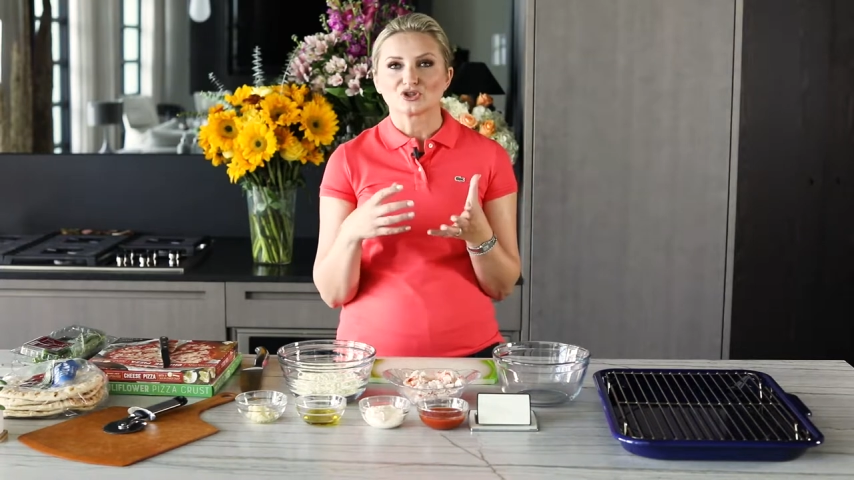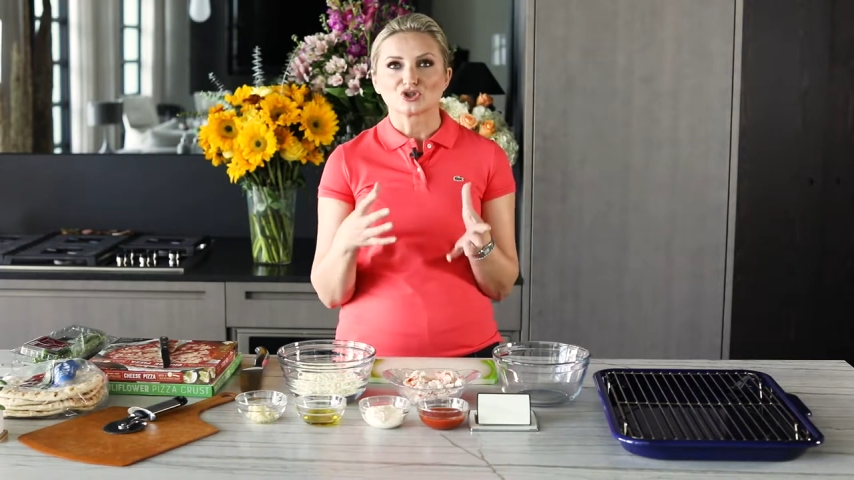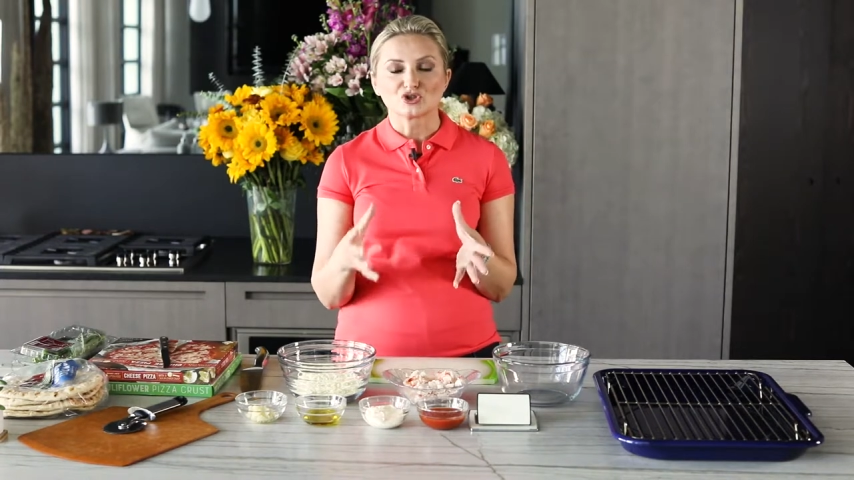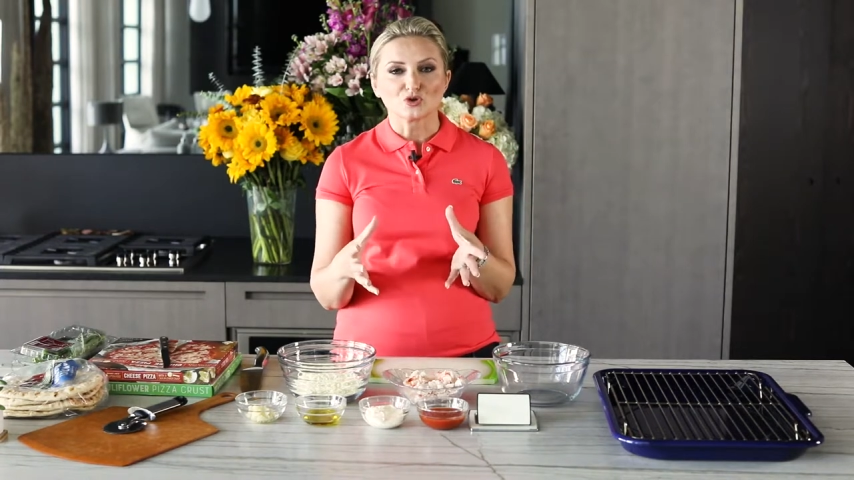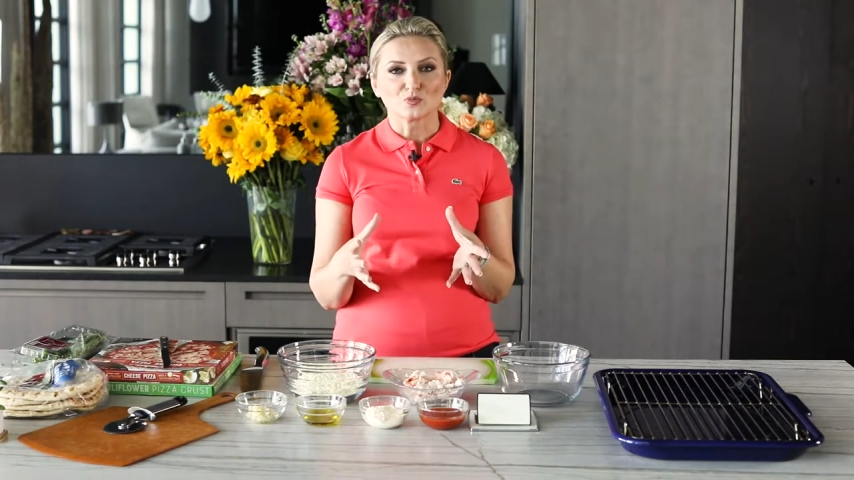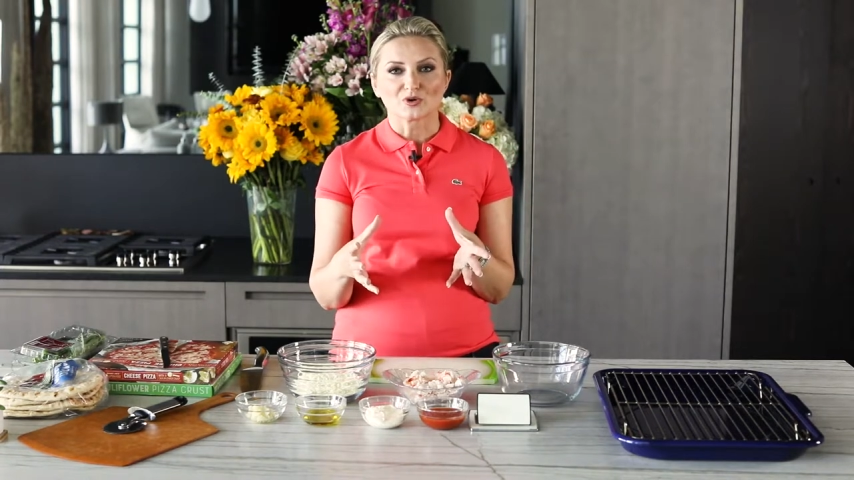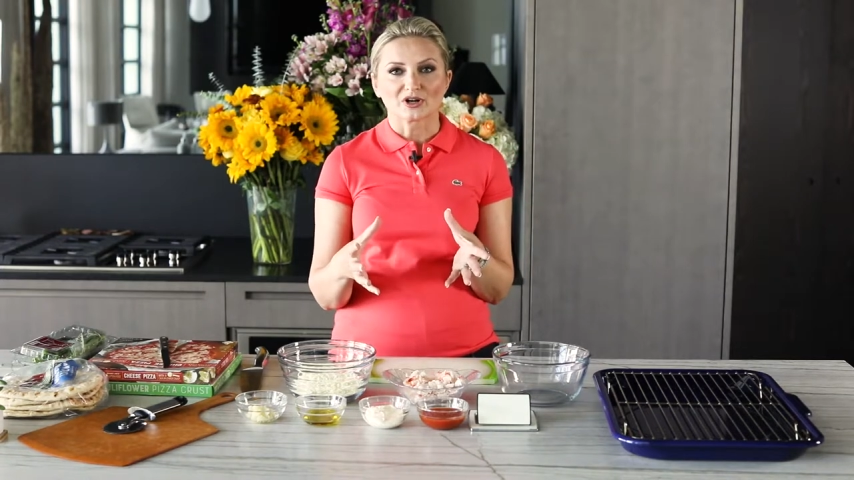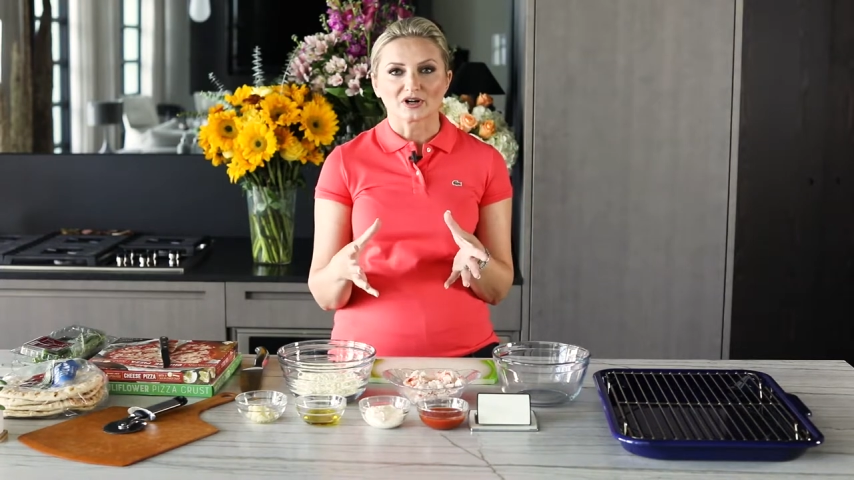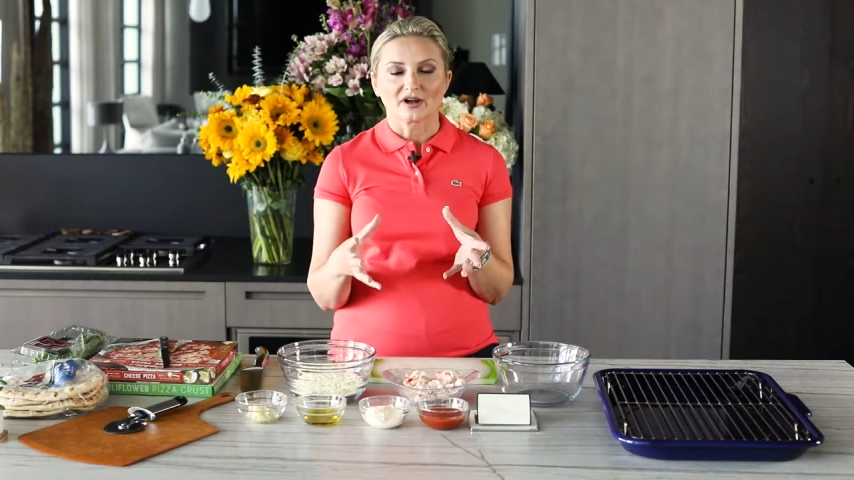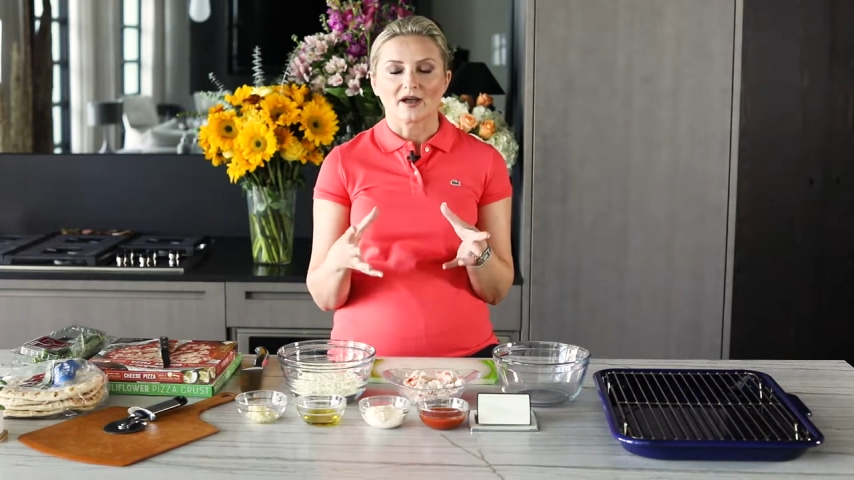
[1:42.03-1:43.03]

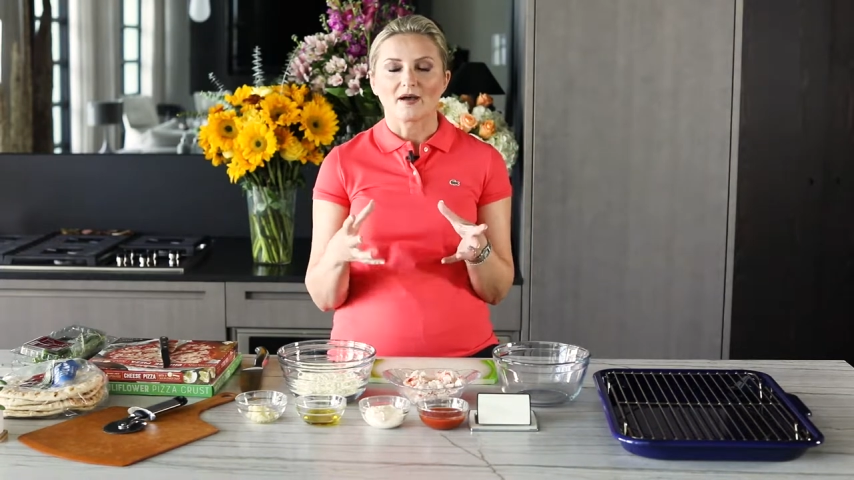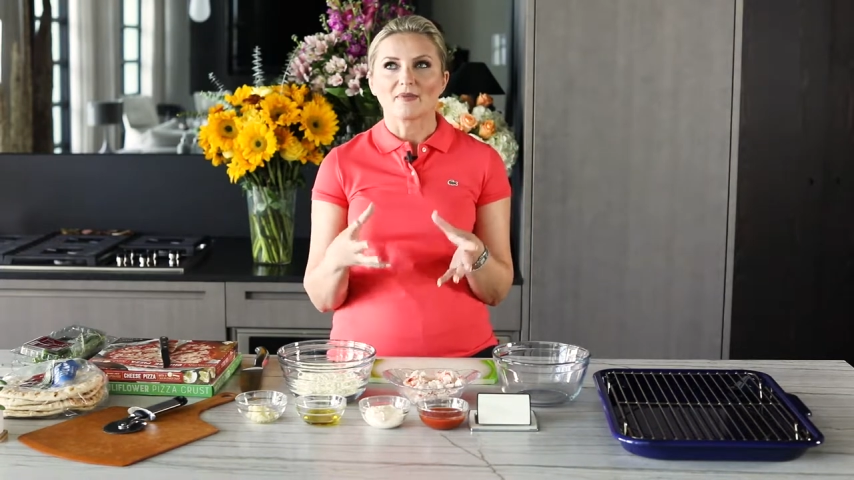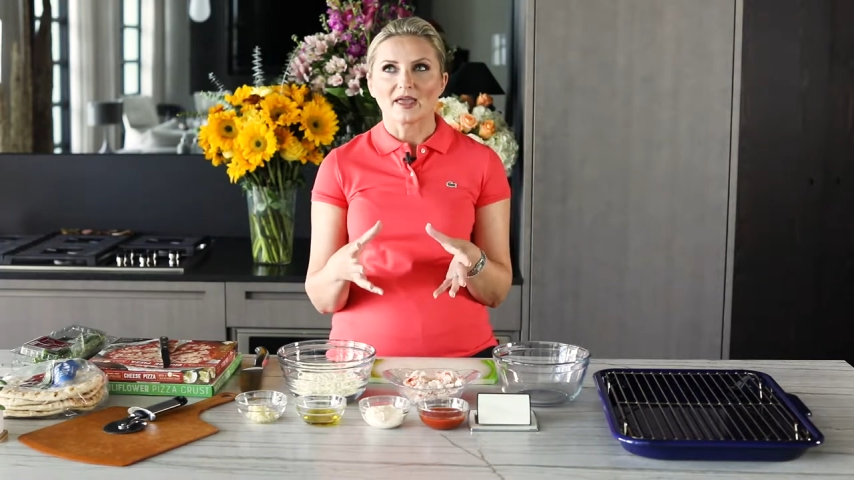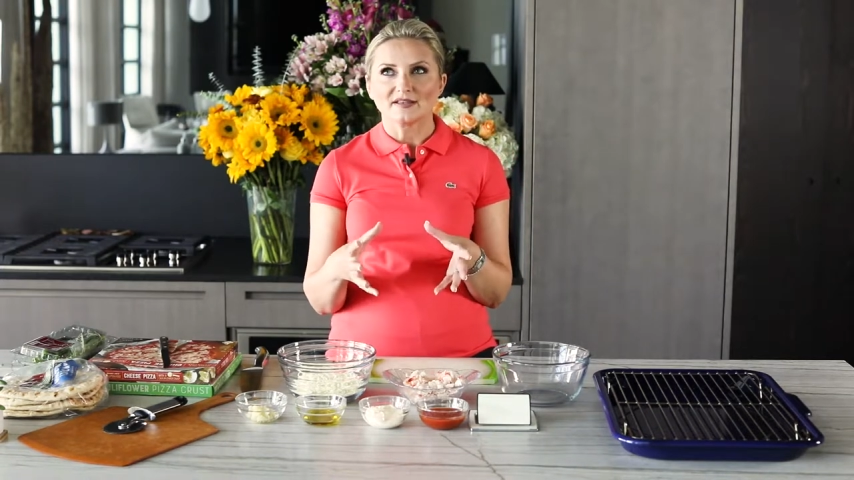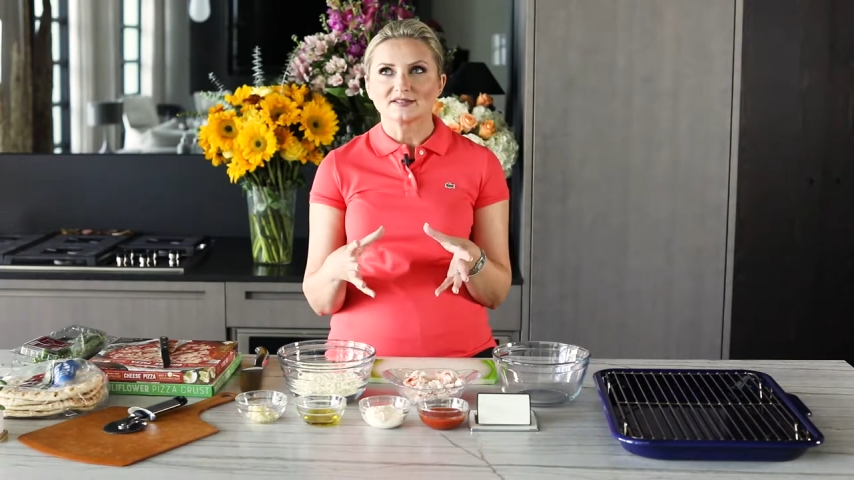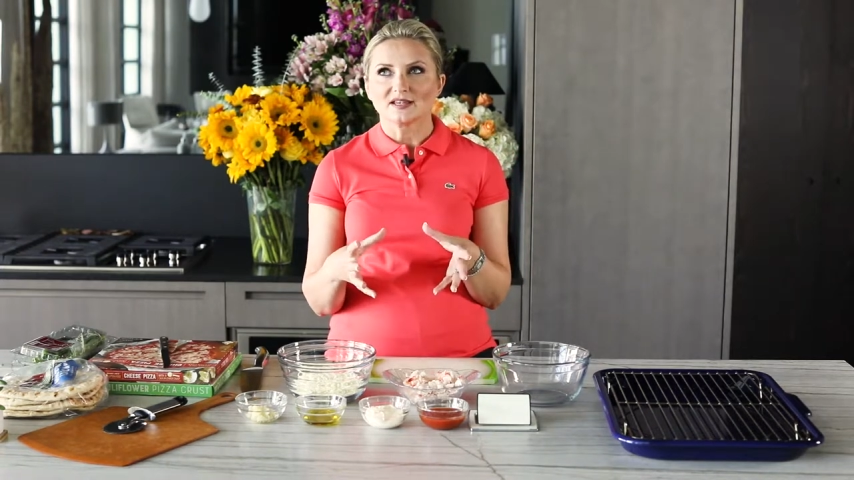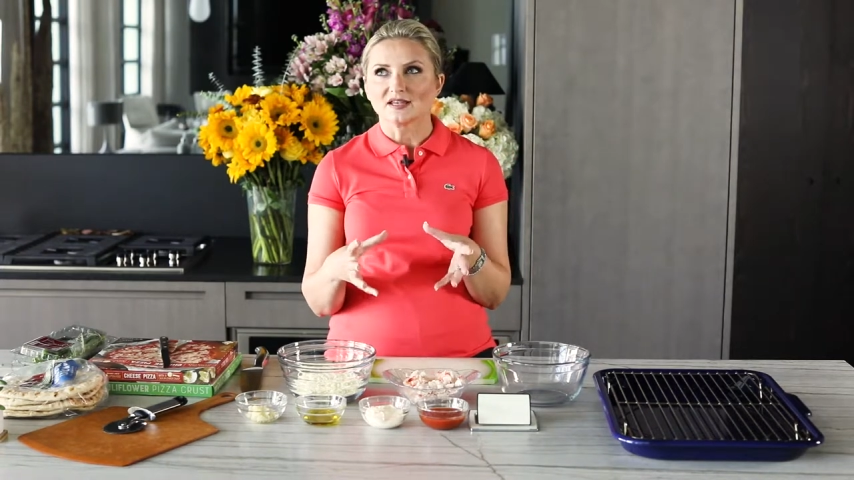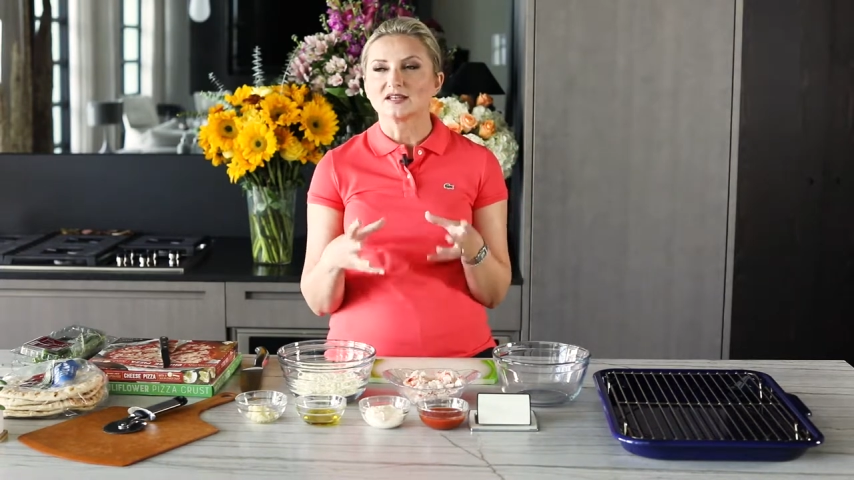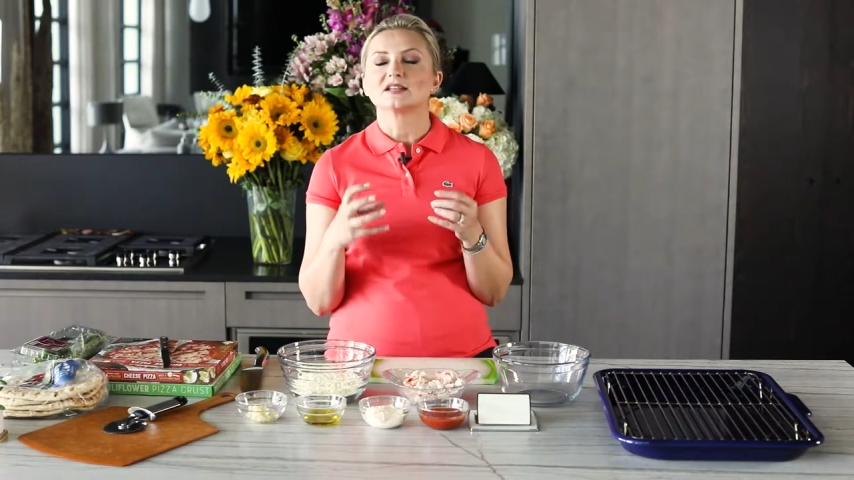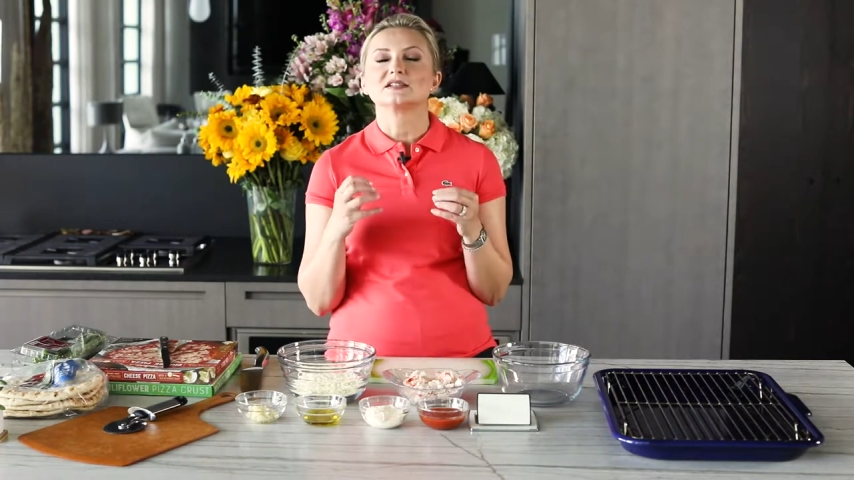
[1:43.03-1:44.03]
super
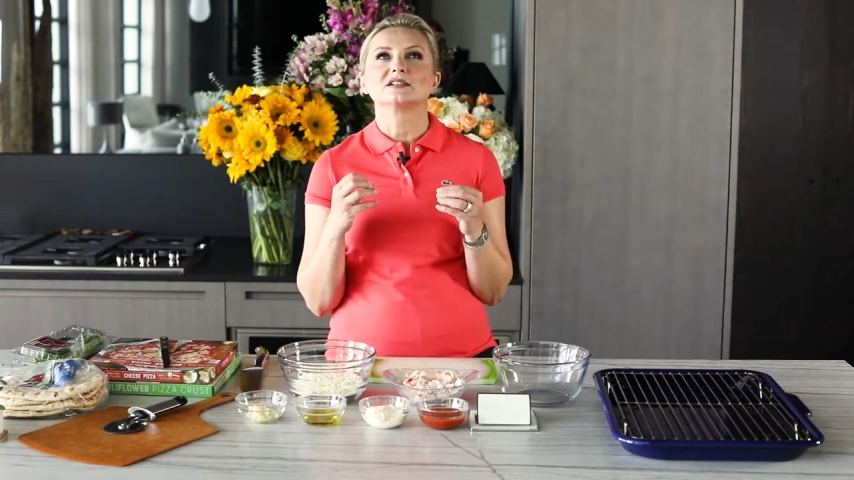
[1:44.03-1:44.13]
amazing,